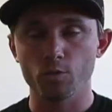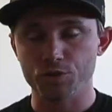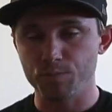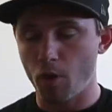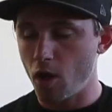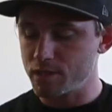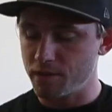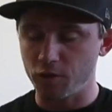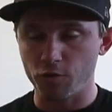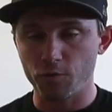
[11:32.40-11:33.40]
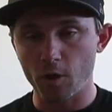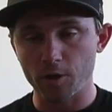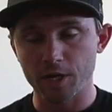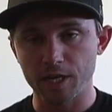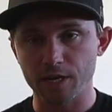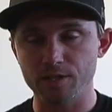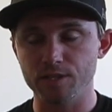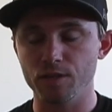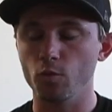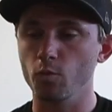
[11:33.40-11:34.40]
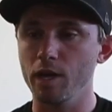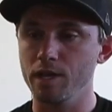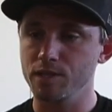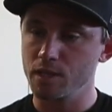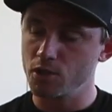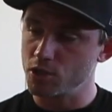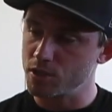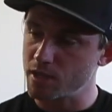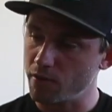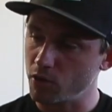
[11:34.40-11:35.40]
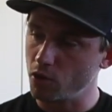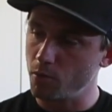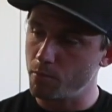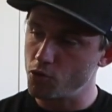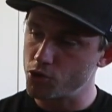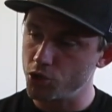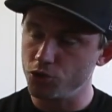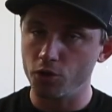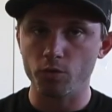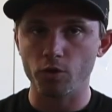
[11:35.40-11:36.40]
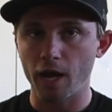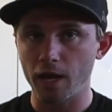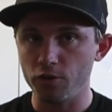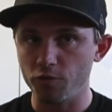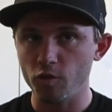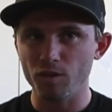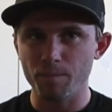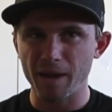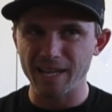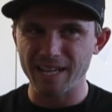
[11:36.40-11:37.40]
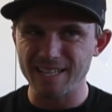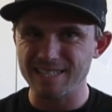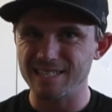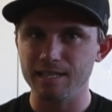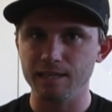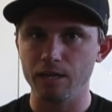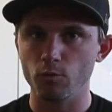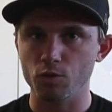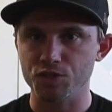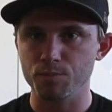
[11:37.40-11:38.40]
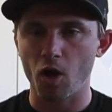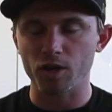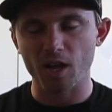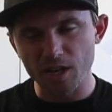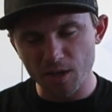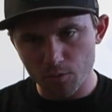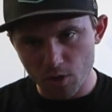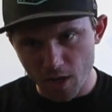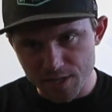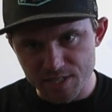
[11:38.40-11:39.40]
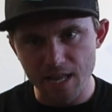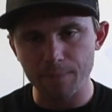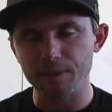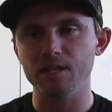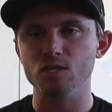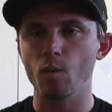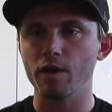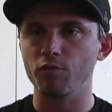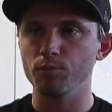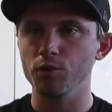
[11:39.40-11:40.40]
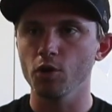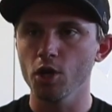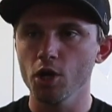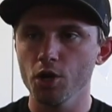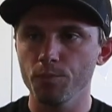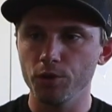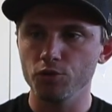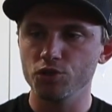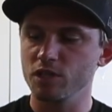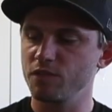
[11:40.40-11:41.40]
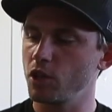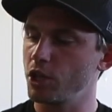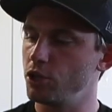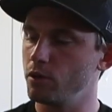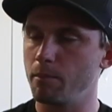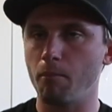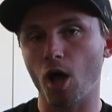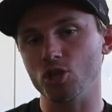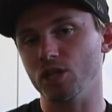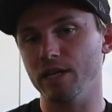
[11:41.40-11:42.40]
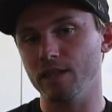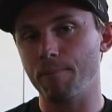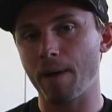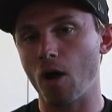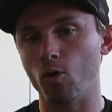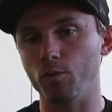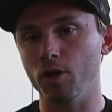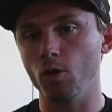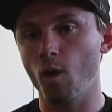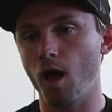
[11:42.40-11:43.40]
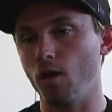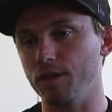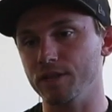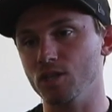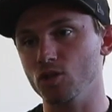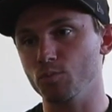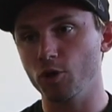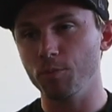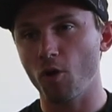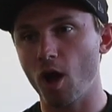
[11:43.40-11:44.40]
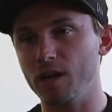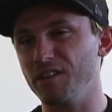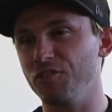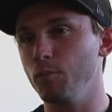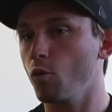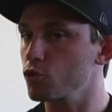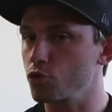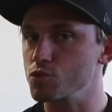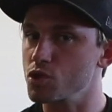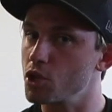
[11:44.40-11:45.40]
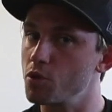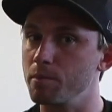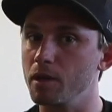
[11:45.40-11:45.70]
response. It feels very connected to the wrist. It's just every little motion you do with your hand, you feel the bike instantly respond. Not a snap that gets away from you, but you just feel like you can modulate that power really well. And like I said, it's pretty broad, definitely more towards the low to